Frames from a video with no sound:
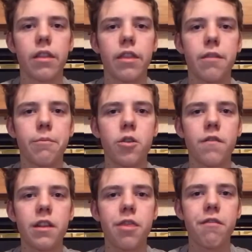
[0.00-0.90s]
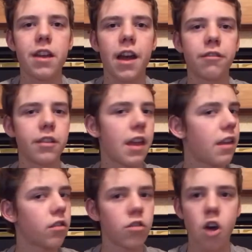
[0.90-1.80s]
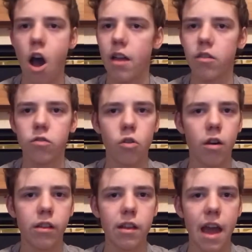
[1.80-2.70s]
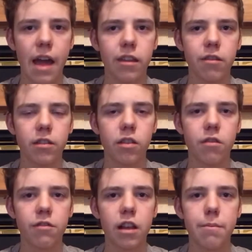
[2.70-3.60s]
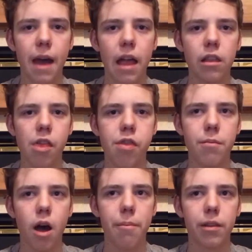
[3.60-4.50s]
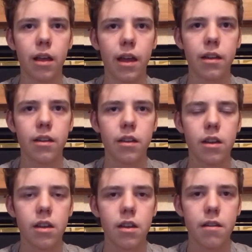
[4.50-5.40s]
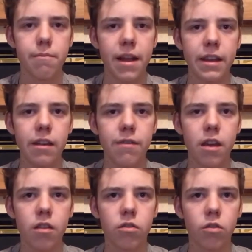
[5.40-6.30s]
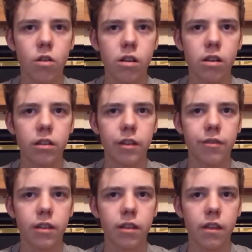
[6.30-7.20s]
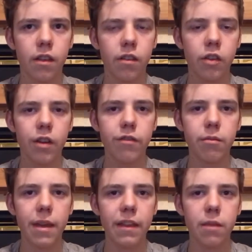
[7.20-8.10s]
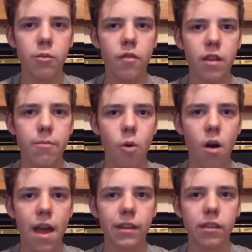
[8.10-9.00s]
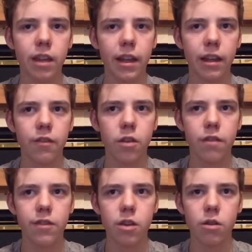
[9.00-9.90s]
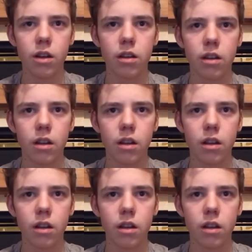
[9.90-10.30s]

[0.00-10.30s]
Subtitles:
The movie 300 is not historically accurate to the real Battle of Thermopylae. Many of the historical differences serve to make the movie more entertaining for the viewer.